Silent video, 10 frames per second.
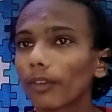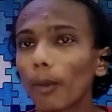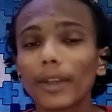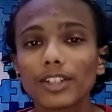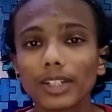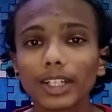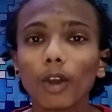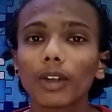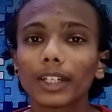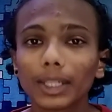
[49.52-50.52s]
measuring
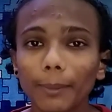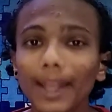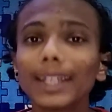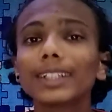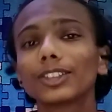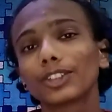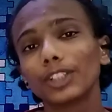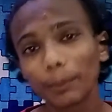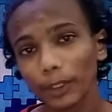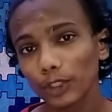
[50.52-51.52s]
or determining
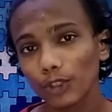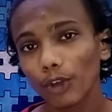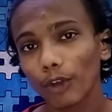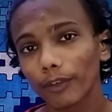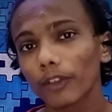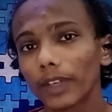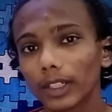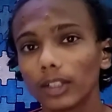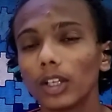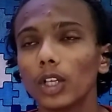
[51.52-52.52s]
sleep ratio of your
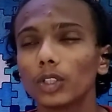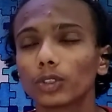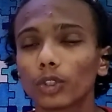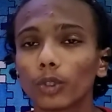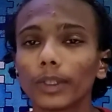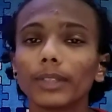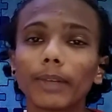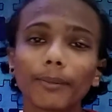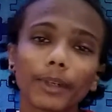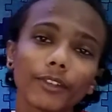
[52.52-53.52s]
vehicle. So in
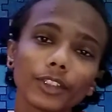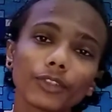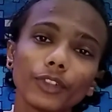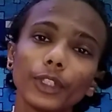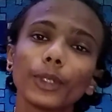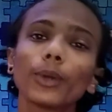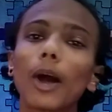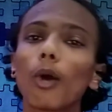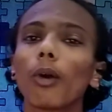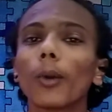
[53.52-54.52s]
my previous
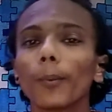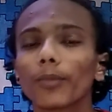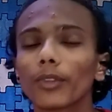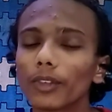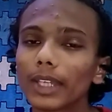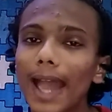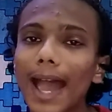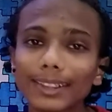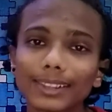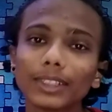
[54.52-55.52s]
video we
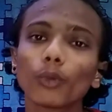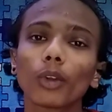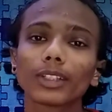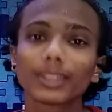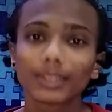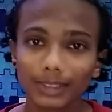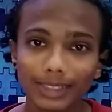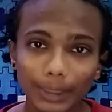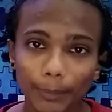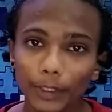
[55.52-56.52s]
had seen what is the
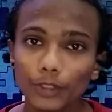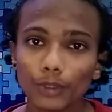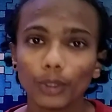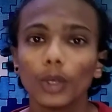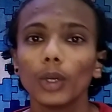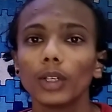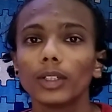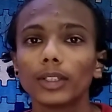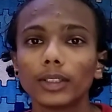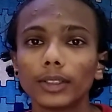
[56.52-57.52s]
sleep ratio.
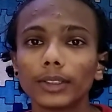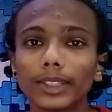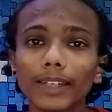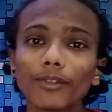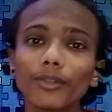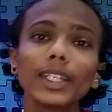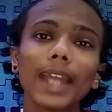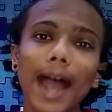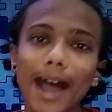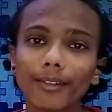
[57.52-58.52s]
Then we
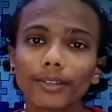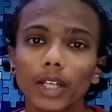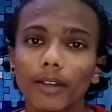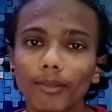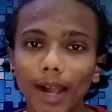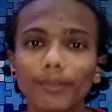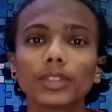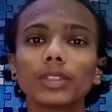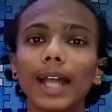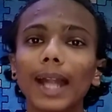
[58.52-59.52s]
have
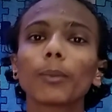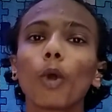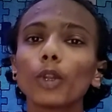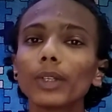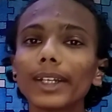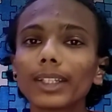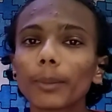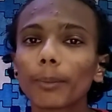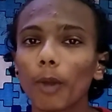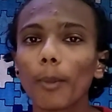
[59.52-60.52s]
valves that modulate the
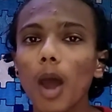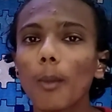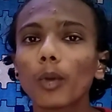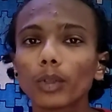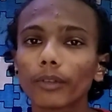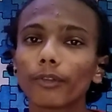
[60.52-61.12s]
proper amount of